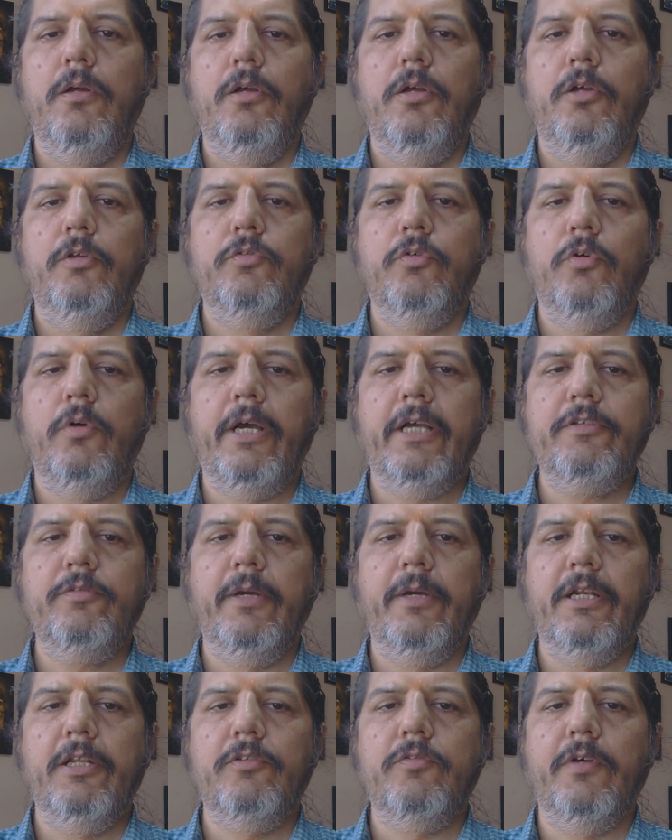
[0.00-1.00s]
So x
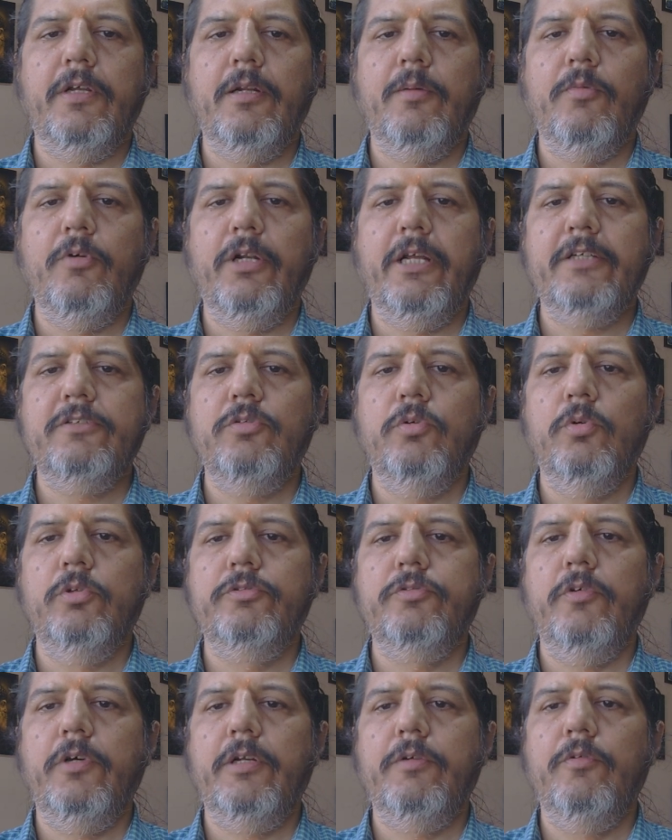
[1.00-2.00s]
minus 1 upon x whole
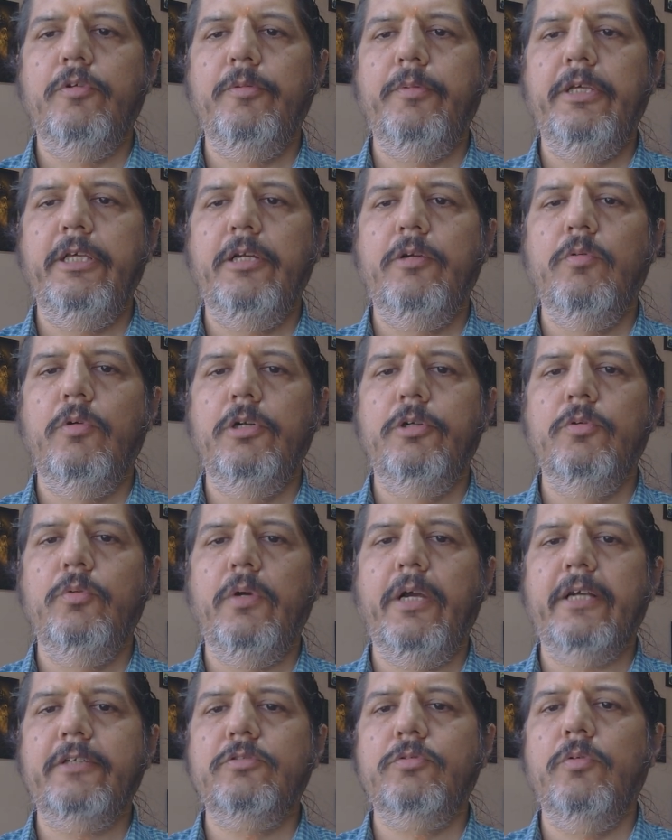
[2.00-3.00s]
square would be equal to
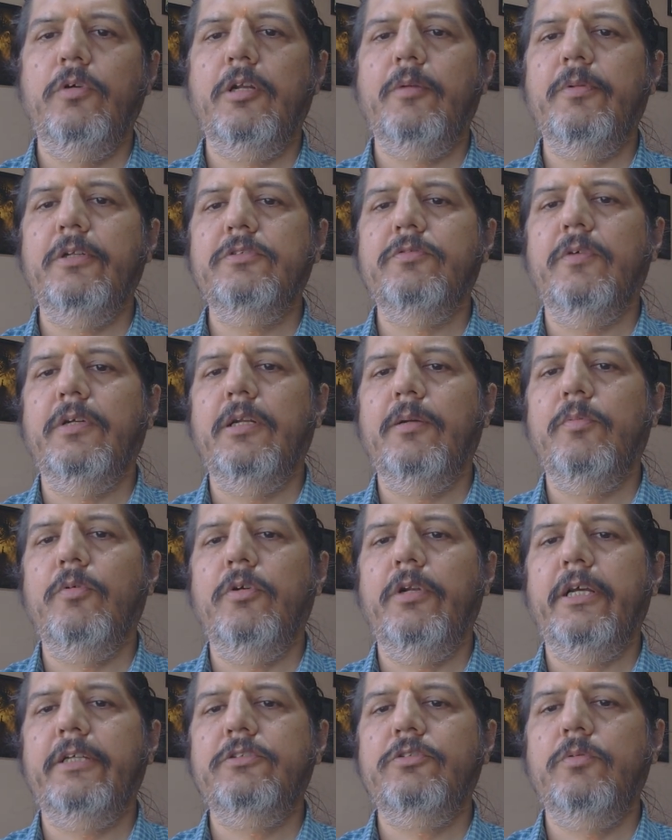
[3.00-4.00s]
x square plus 1
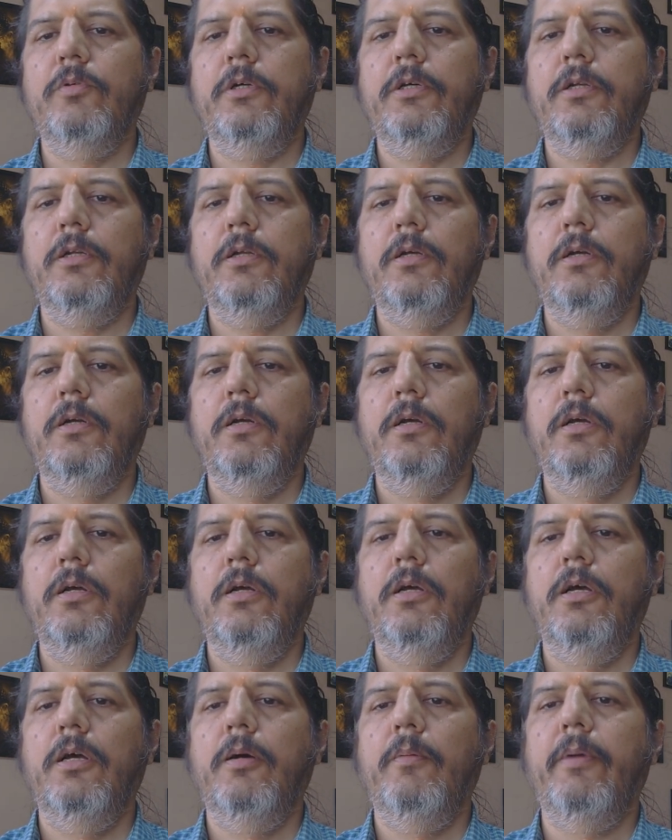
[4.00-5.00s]
upon x square
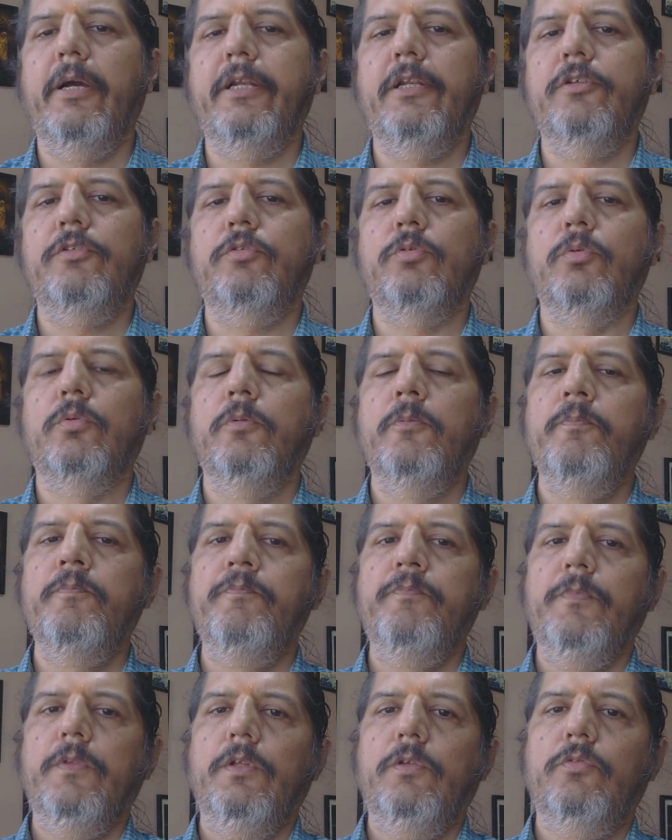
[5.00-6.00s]
minus 2.
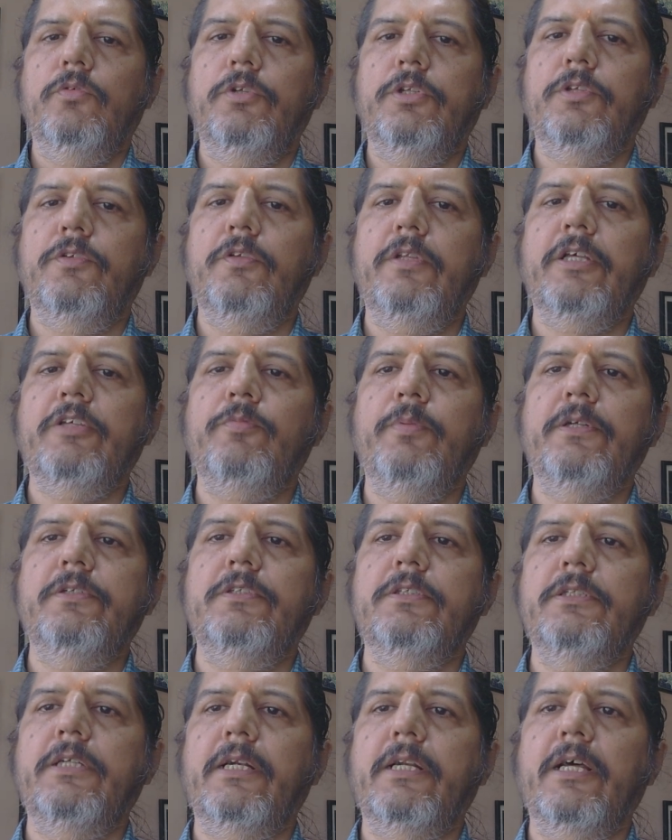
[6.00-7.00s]
So this is the
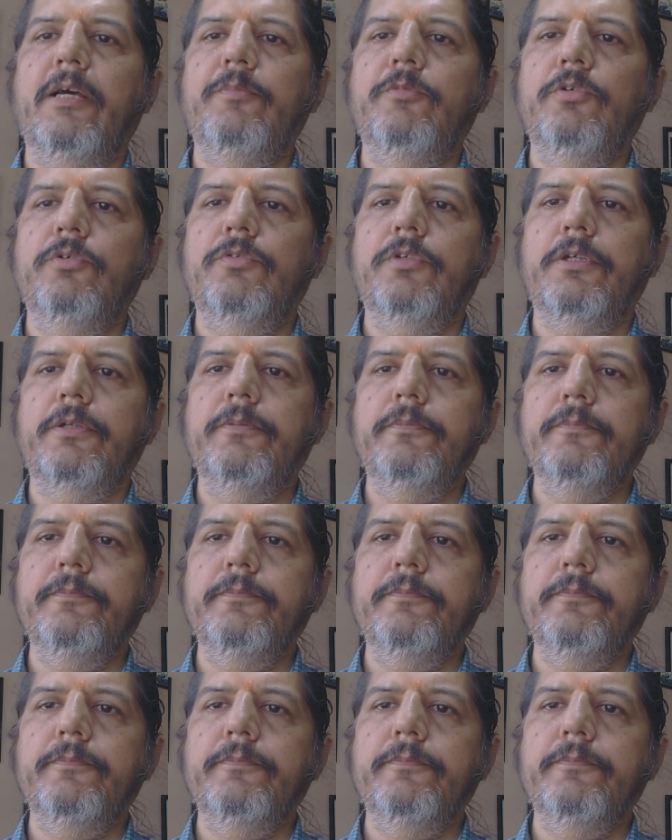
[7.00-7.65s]
expansion that I am using.